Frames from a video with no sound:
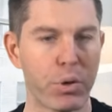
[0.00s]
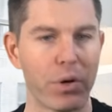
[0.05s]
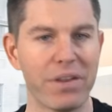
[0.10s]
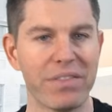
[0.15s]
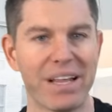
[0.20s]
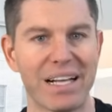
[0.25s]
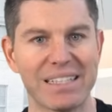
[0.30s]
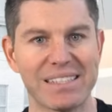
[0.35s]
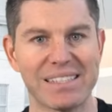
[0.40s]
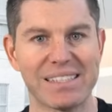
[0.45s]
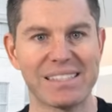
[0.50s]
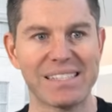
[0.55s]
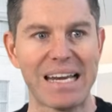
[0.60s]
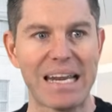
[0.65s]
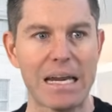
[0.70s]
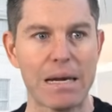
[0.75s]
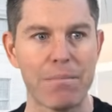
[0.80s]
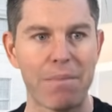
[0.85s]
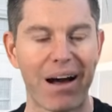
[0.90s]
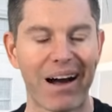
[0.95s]
putting that
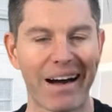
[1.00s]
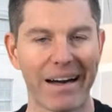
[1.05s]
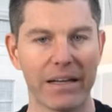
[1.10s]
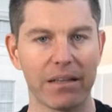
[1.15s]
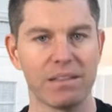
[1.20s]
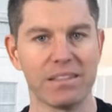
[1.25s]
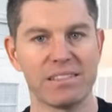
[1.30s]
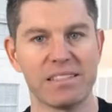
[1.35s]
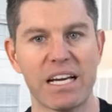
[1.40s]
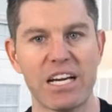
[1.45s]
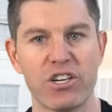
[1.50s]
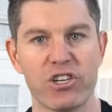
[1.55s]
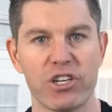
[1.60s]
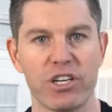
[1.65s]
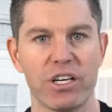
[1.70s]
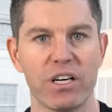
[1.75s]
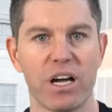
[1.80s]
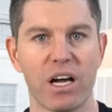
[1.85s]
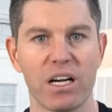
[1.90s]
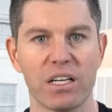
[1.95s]
same
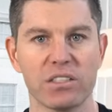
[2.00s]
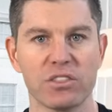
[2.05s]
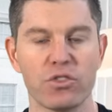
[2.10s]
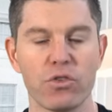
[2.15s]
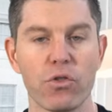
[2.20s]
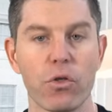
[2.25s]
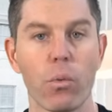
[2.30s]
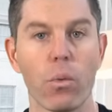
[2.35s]
idolization onto